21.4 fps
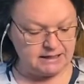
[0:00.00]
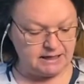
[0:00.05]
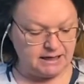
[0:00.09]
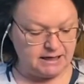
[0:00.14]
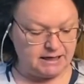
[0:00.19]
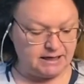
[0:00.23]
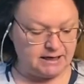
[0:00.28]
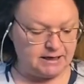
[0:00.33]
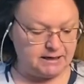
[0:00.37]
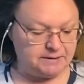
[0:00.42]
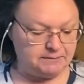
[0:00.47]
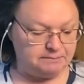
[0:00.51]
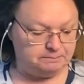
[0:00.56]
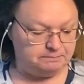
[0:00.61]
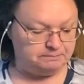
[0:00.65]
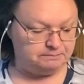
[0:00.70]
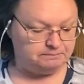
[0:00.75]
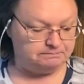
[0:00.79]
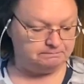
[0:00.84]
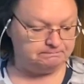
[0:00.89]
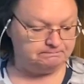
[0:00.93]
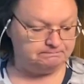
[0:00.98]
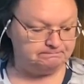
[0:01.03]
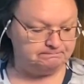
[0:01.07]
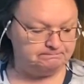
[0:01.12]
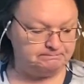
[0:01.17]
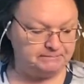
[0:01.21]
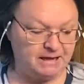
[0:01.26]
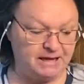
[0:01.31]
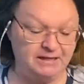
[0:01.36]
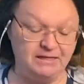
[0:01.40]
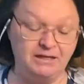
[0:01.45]
Um,
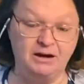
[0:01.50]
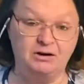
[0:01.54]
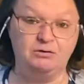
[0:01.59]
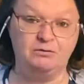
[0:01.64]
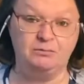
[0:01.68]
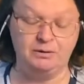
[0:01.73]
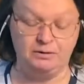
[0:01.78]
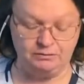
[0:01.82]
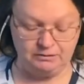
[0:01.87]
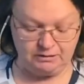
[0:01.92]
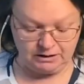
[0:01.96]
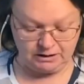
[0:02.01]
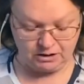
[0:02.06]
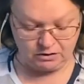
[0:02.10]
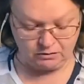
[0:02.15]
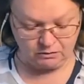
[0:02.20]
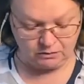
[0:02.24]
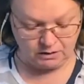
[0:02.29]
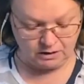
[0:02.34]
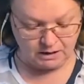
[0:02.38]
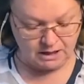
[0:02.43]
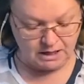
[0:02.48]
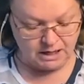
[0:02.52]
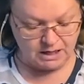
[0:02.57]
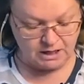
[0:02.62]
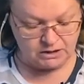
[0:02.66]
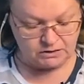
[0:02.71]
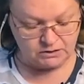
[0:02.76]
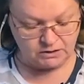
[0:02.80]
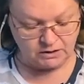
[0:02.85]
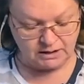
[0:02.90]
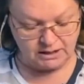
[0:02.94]
I thought it would be really cool.
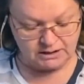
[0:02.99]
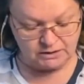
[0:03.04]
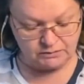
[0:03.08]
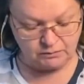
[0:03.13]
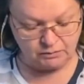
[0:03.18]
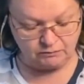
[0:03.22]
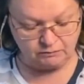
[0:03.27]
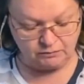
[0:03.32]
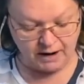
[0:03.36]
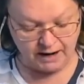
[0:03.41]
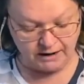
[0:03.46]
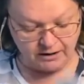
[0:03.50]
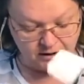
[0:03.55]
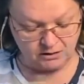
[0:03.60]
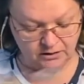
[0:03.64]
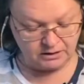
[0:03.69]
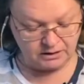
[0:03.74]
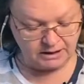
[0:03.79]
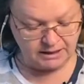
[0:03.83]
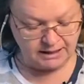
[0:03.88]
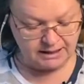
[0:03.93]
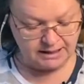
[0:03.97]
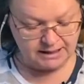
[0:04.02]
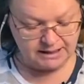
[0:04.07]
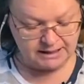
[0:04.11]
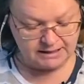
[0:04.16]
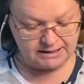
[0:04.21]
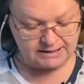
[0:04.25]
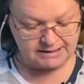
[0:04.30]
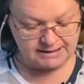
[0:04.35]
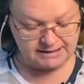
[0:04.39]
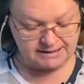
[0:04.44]
So these were regularly
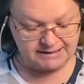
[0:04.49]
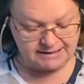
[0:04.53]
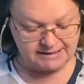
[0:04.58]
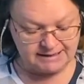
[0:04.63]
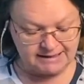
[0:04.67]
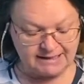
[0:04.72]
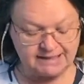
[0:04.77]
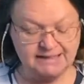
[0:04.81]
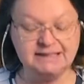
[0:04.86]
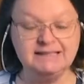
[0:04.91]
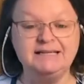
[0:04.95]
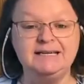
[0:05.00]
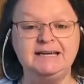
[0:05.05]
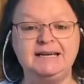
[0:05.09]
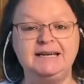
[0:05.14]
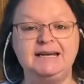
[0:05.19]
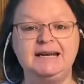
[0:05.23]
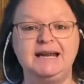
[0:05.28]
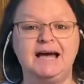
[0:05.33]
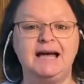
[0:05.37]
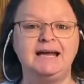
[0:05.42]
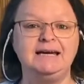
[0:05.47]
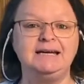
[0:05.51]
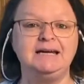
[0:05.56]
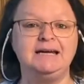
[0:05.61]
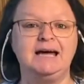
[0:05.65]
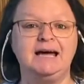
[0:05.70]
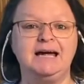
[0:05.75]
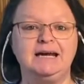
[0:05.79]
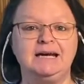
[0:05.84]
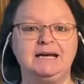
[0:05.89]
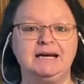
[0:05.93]
$16.99
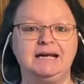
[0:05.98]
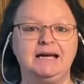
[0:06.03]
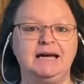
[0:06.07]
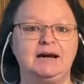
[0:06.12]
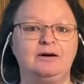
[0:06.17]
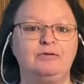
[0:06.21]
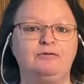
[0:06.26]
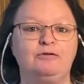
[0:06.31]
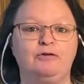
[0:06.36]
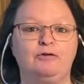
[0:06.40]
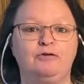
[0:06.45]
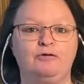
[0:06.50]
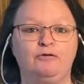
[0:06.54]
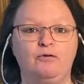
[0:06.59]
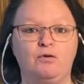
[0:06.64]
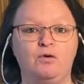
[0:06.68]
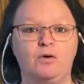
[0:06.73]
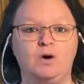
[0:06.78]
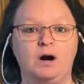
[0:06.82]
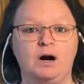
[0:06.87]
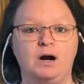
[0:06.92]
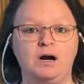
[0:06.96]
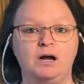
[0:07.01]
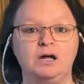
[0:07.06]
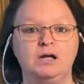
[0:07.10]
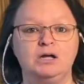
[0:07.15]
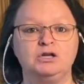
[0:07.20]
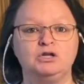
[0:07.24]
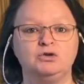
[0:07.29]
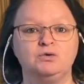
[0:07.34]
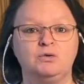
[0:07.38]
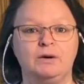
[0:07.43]
and I got them for
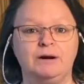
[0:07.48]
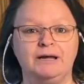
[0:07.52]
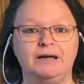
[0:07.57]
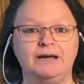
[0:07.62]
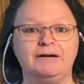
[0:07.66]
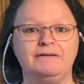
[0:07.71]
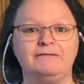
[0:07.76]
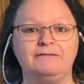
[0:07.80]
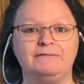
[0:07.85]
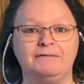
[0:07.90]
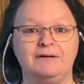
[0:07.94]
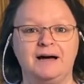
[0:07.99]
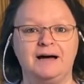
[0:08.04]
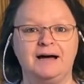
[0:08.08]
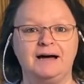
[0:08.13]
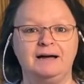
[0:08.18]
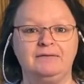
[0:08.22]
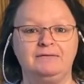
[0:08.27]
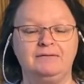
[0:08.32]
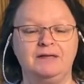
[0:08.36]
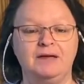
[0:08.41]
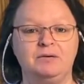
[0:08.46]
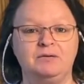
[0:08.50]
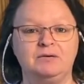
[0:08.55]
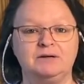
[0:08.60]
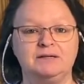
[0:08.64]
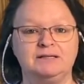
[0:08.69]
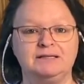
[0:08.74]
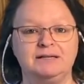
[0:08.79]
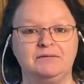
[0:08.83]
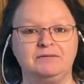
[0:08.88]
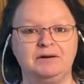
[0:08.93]
$4.25. They were
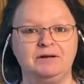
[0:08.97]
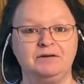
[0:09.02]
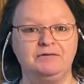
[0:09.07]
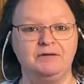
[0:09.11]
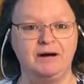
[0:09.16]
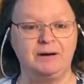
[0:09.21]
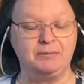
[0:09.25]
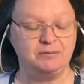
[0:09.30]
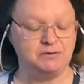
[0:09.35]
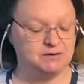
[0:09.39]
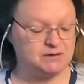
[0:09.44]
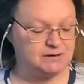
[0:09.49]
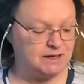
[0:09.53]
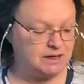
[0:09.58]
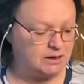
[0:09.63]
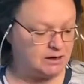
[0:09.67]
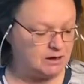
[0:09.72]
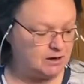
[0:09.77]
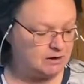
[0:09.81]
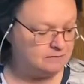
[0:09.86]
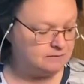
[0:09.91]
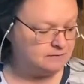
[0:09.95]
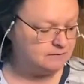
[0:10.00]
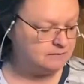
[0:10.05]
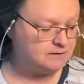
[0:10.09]
75% off.